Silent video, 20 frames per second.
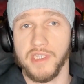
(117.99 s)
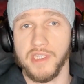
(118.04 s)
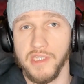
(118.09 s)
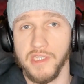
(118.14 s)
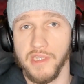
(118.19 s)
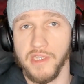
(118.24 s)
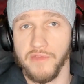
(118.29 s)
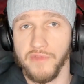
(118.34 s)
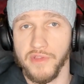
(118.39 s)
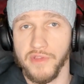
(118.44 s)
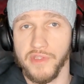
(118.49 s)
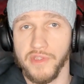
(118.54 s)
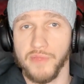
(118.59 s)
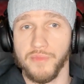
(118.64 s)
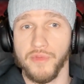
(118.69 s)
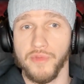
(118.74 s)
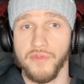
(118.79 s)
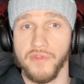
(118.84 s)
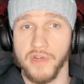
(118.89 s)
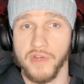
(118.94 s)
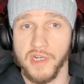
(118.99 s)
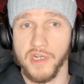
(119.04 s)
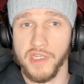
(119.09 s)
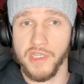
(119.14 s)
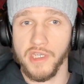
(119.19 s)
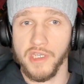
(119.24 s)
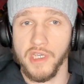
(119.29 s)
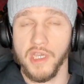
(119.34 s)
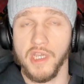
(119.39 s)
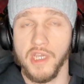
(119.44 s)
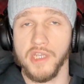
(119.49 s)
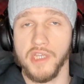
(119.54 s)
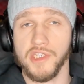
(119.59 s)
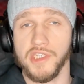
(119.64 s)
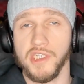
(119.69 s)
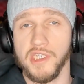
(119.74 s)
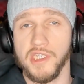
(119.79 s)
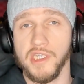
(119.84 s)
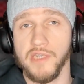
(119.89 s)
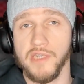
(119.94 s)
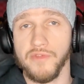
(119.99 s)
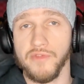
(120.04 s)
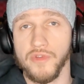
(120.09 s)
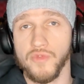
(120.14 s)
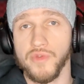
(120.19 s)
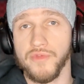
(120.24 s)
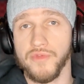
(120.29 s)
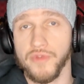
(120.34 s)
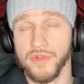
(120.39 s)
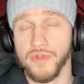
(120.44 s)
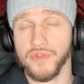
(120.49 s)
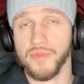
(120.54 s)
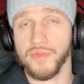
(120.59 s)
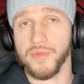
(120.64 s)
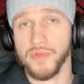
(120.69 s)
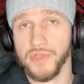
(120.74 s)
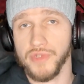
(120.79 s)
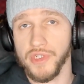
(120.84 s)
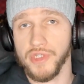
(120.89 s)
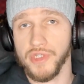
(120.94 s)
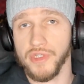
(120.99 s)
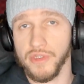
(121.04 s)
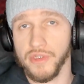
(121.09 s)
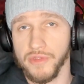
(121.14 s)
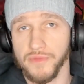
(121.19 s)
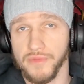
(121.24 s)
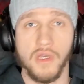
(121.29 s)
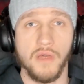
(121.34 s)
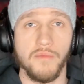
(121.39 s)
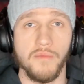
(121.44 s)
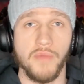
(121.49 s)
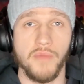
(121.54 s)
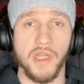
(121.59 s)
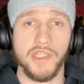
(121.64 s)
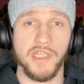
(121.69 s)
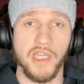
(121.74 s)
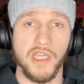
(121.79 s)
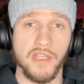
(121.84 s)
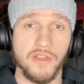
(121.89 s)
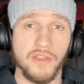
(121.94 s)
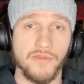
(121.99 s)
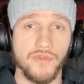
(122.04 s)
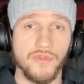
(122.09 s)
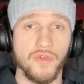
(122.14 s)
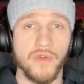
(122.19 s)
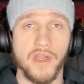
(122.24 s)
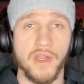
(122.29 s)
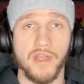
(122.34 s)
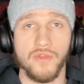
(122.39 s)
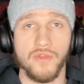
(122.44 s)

defended perfectly. She even reversed the position. By the end of the round